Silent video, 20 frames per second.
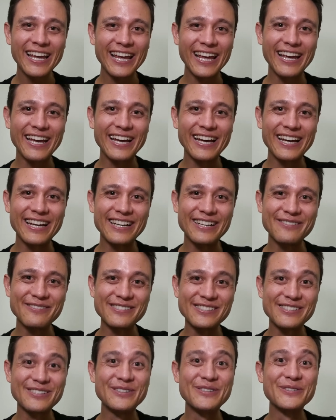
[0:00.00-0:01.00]
and it
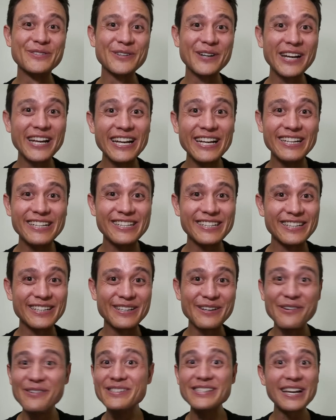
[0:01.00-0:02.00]
was great
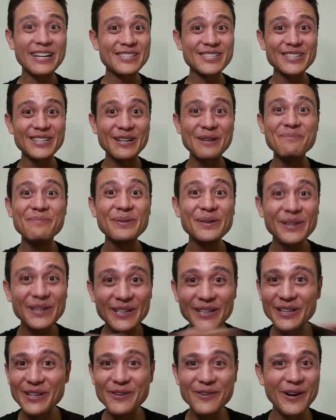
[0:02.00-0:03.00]
it was actually
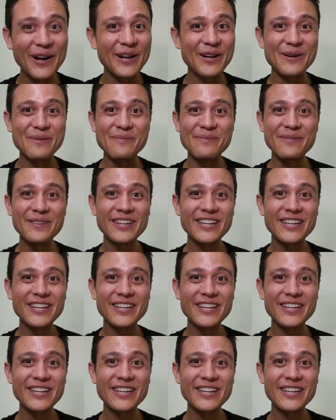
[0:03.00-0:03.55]
completely random.